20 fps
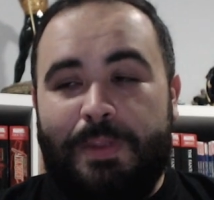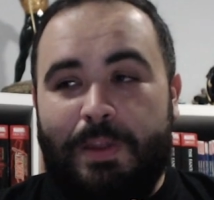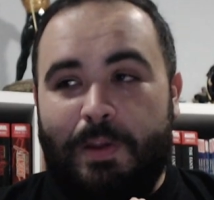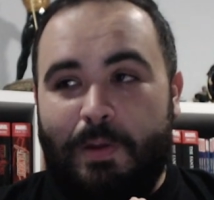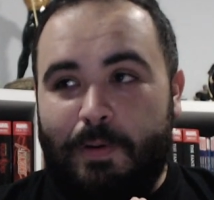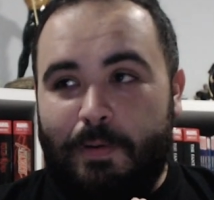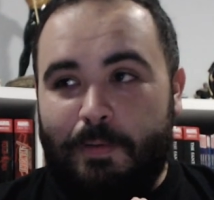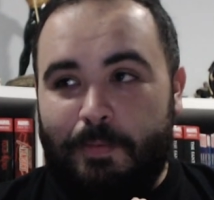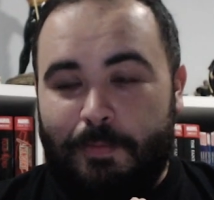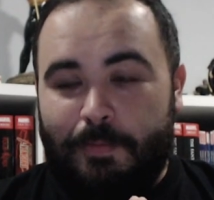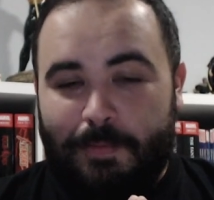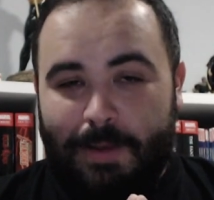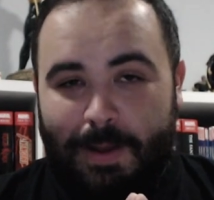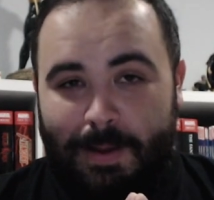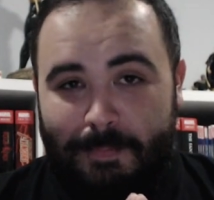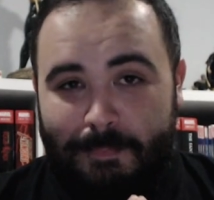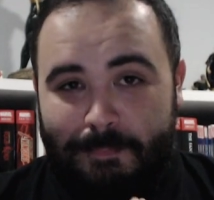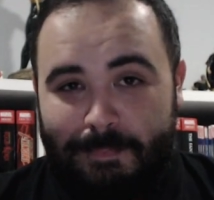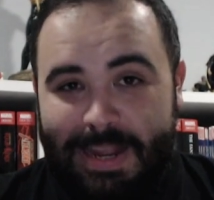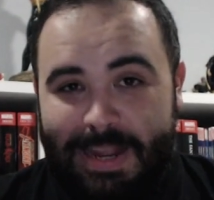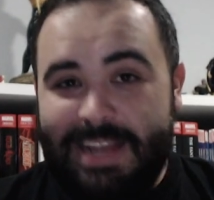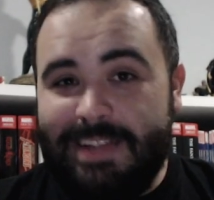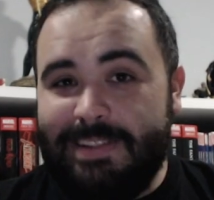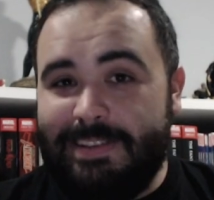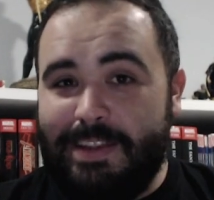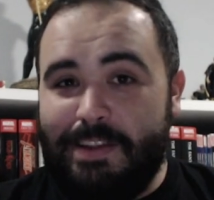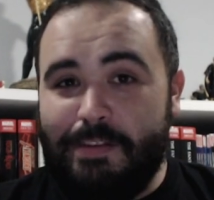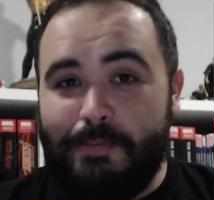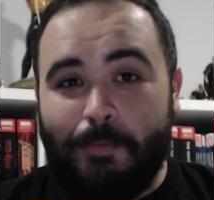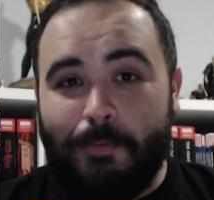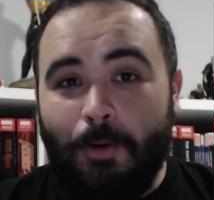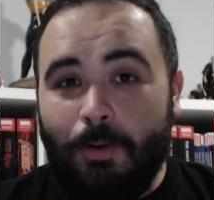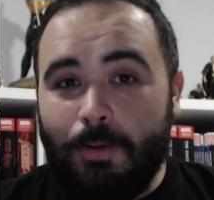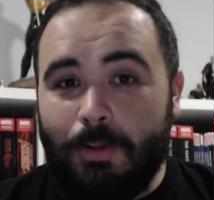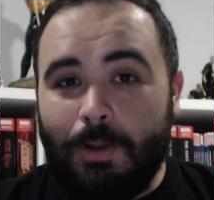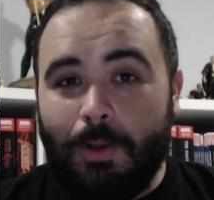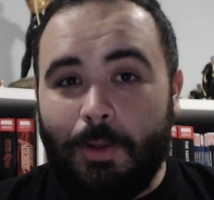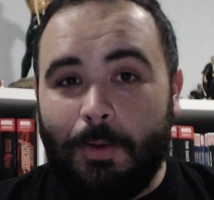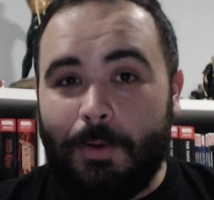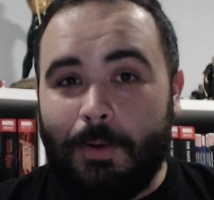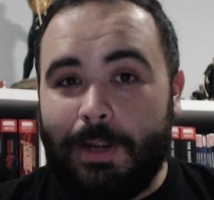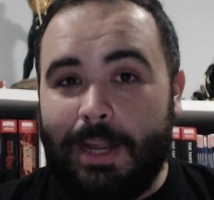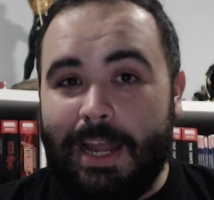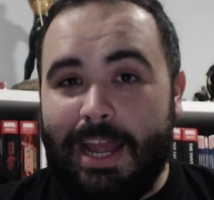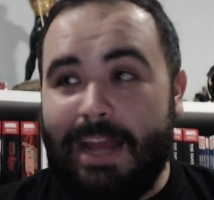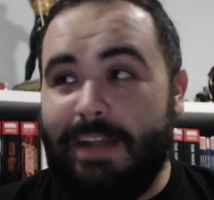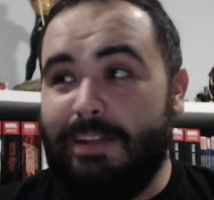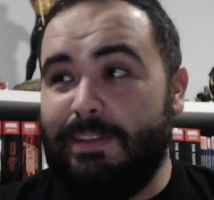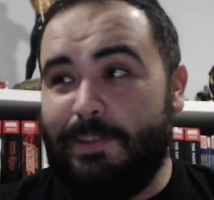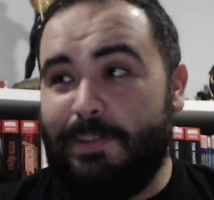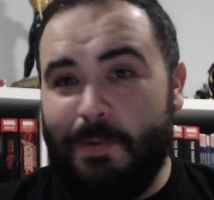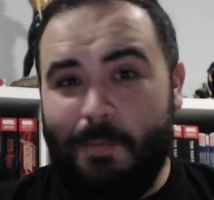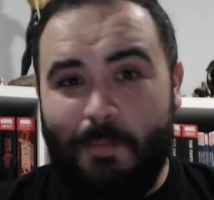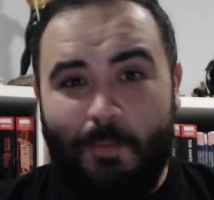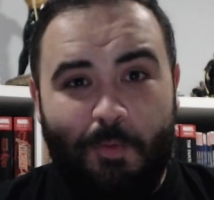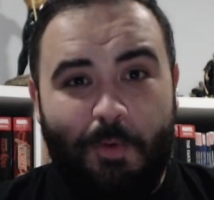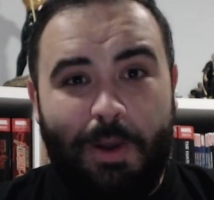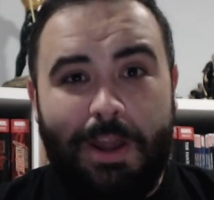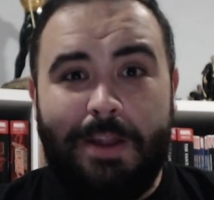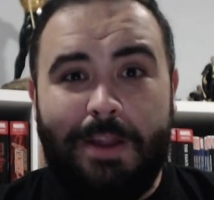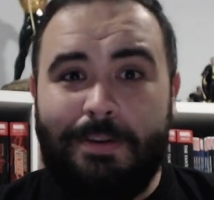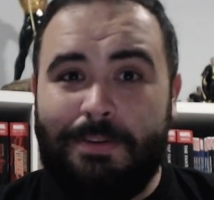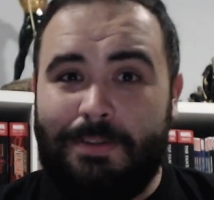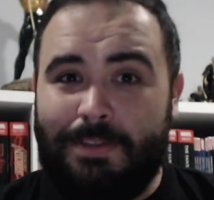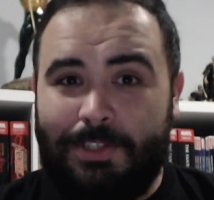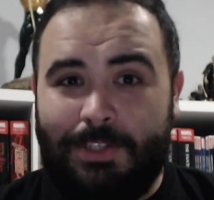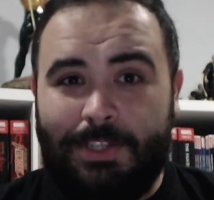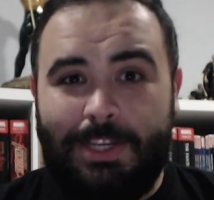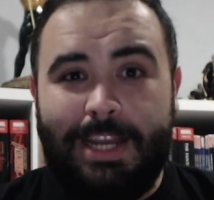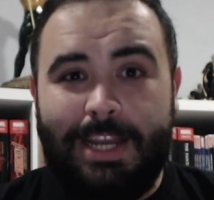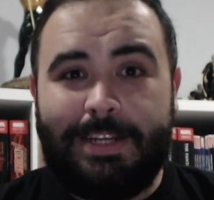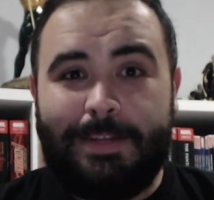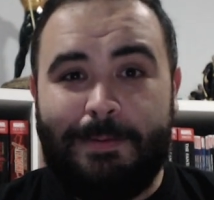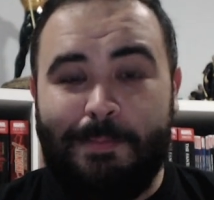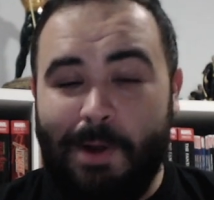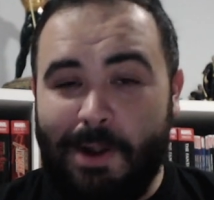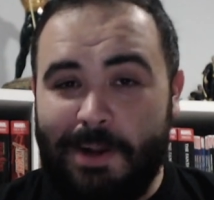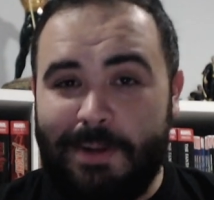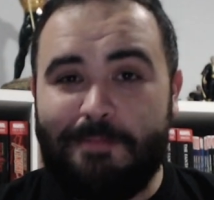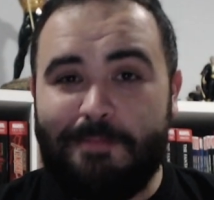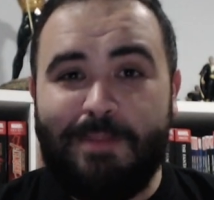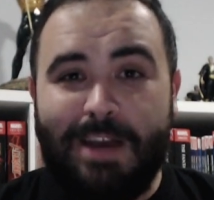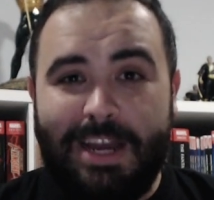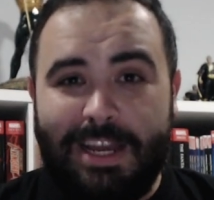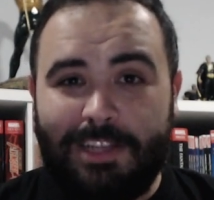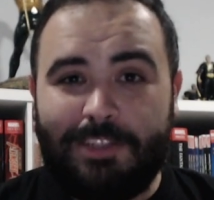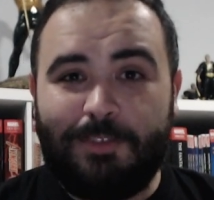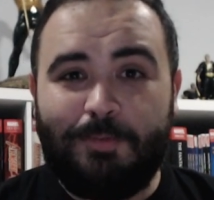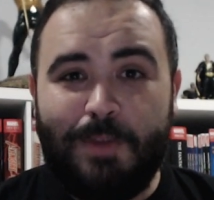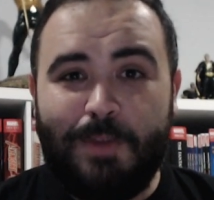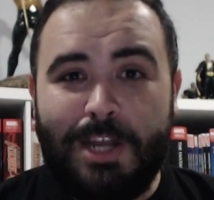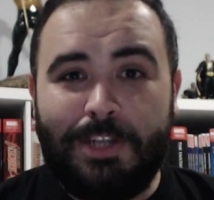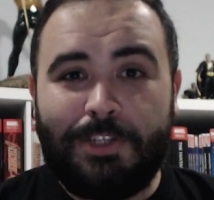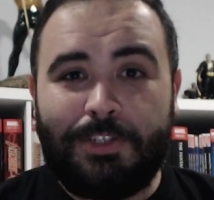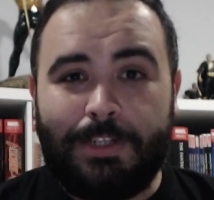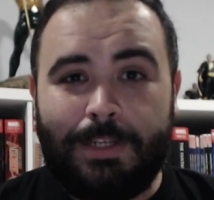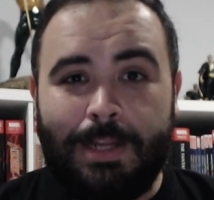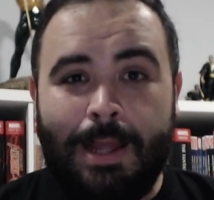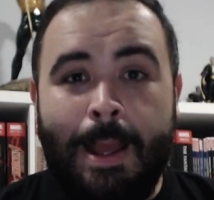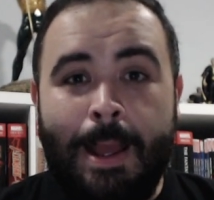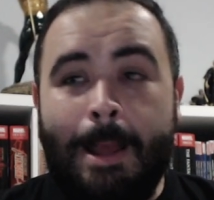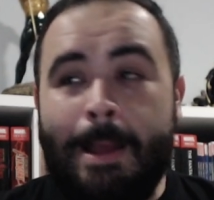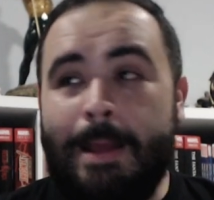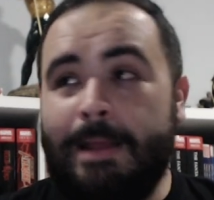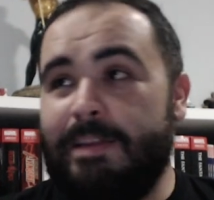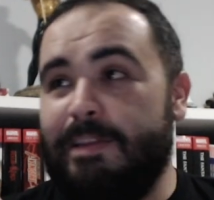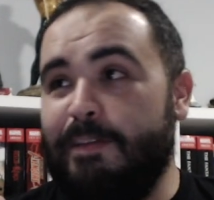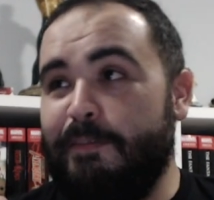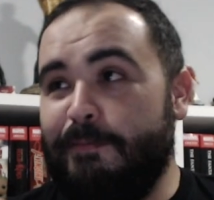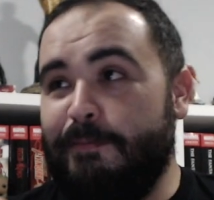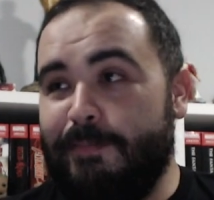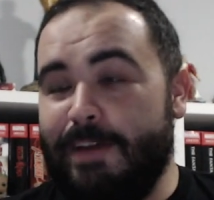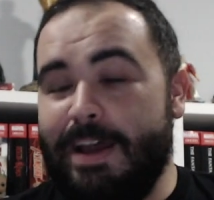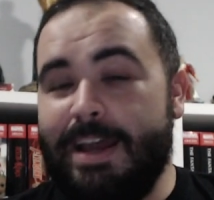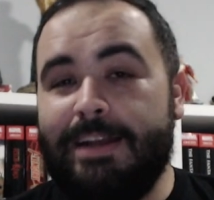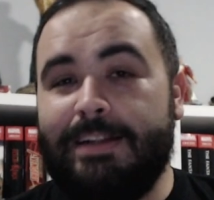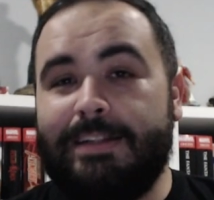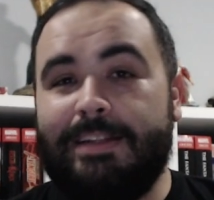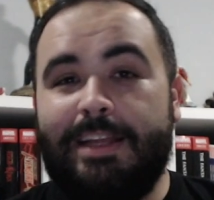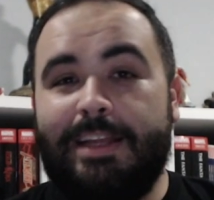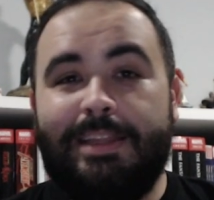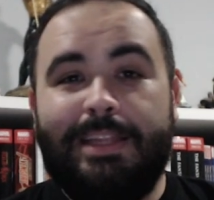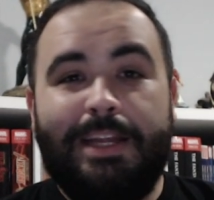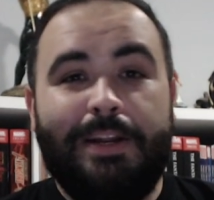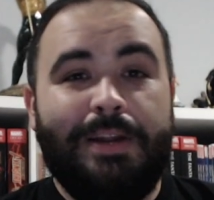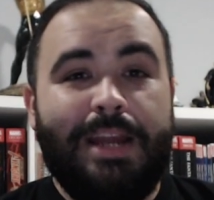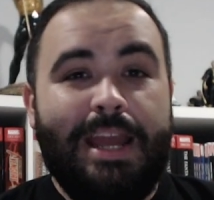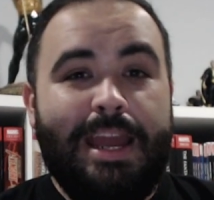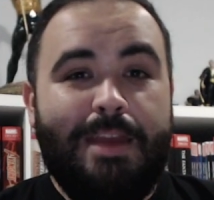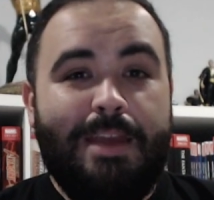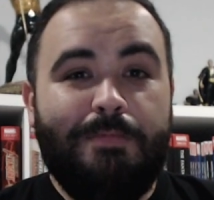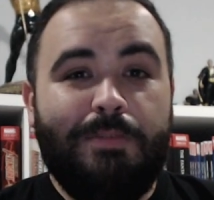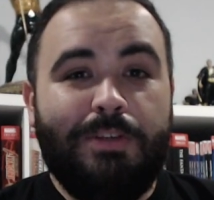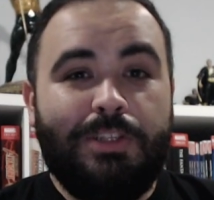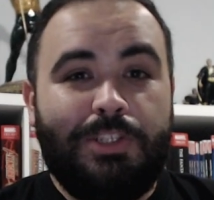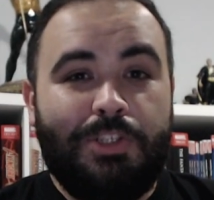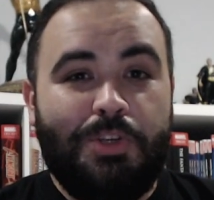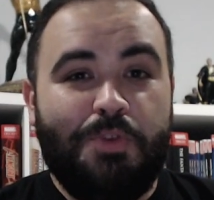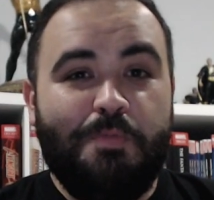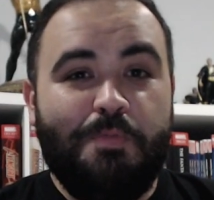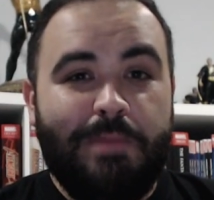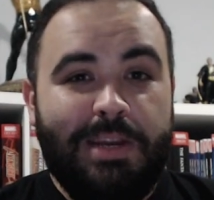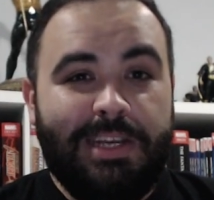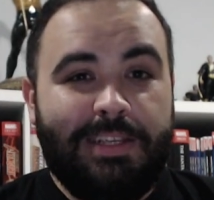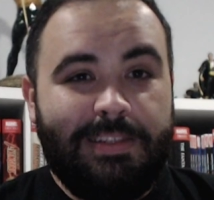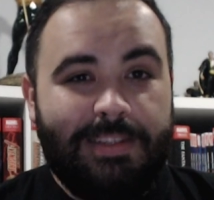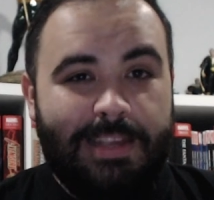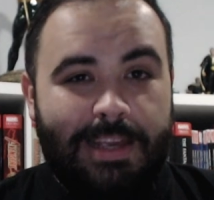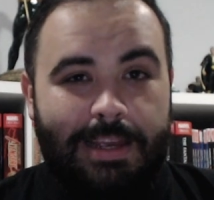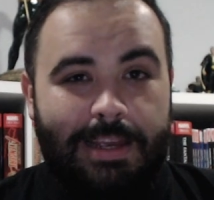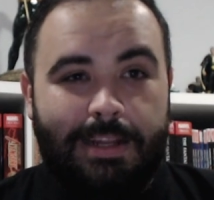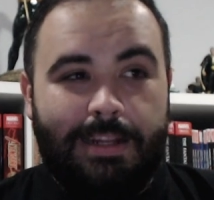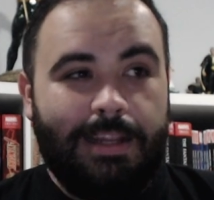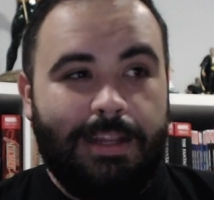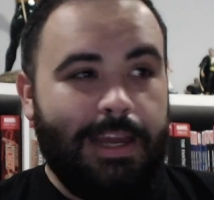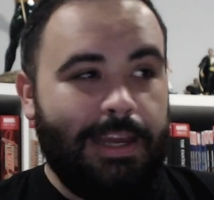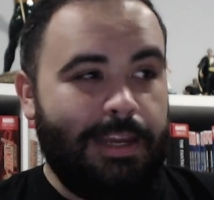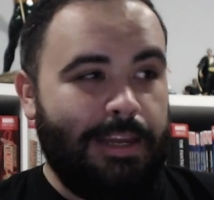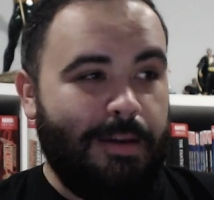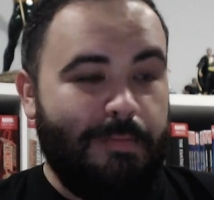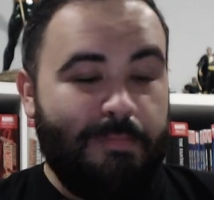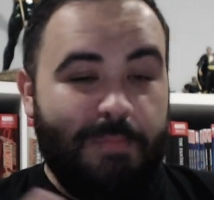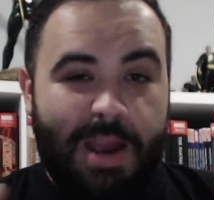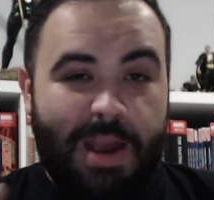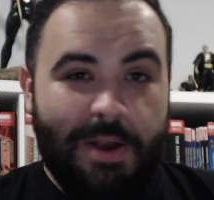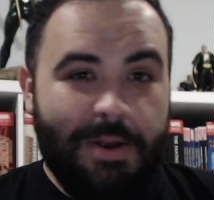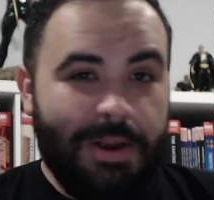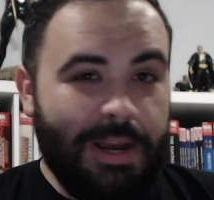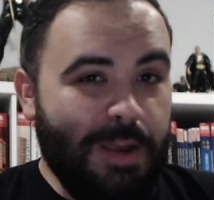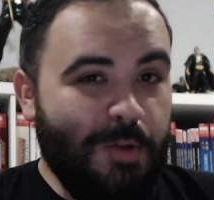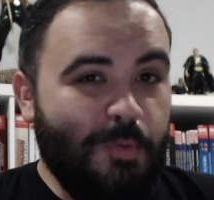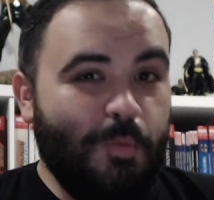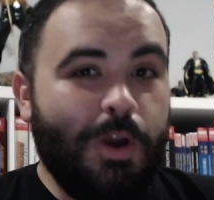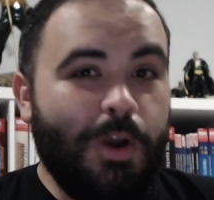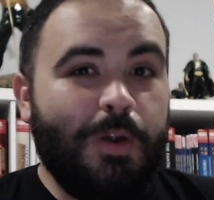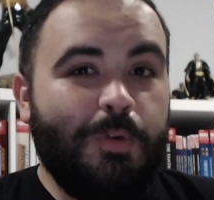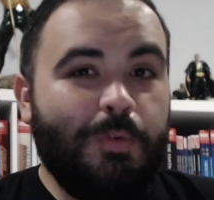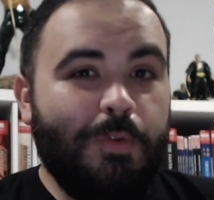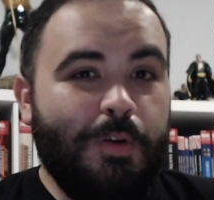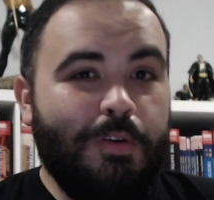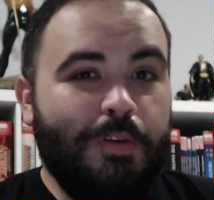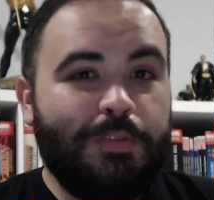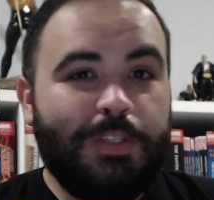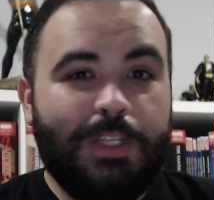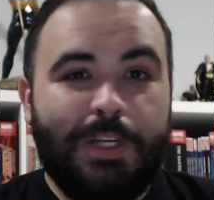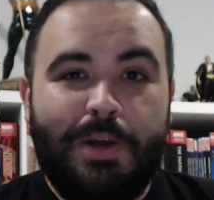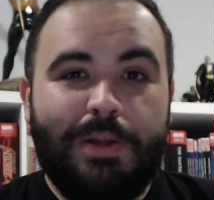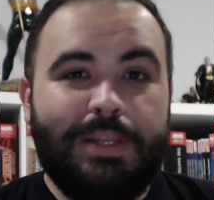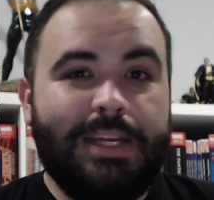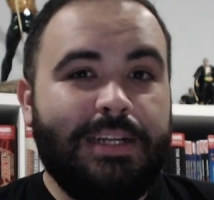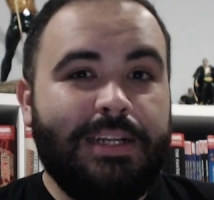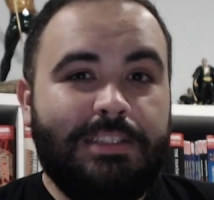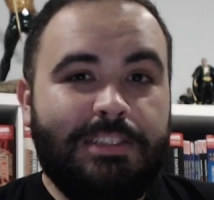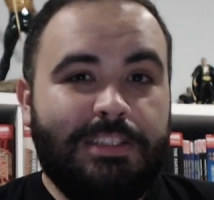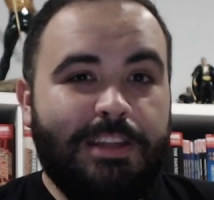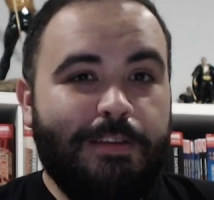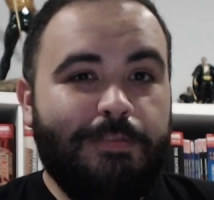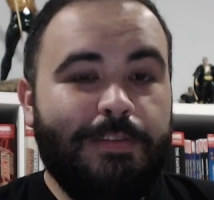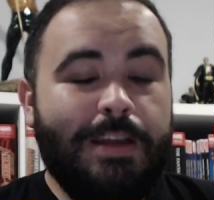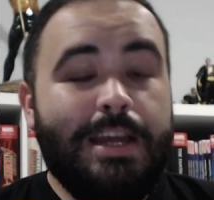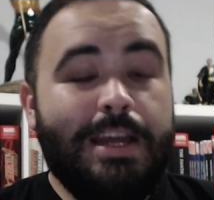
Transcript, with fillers: of amazing folklore and some weird shit, pardon my expression. The fact that they're able to mix in like American werewolves and all that stuff,